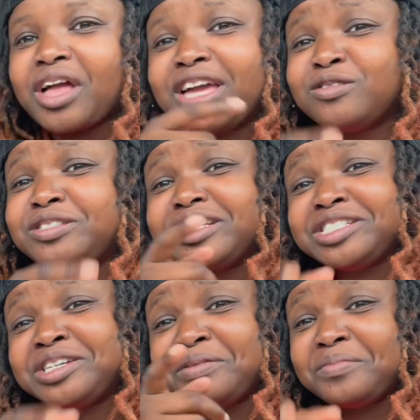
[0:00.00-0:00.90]
I ain't gonna say a
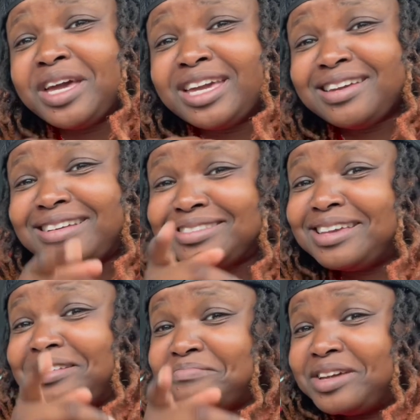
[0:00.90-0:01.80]
gentle man because he
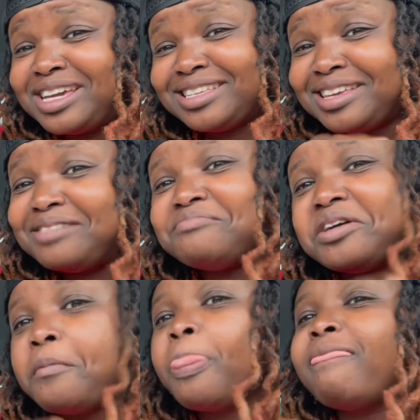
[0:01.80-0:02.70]
ain't a man yet,
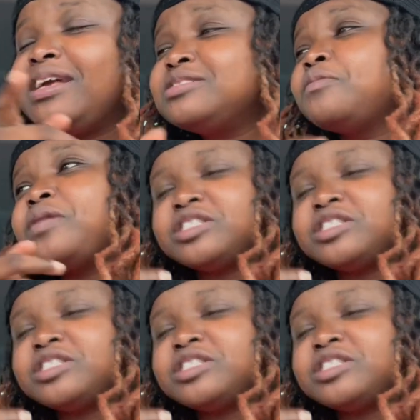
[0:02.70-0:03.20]
but he's gonna be a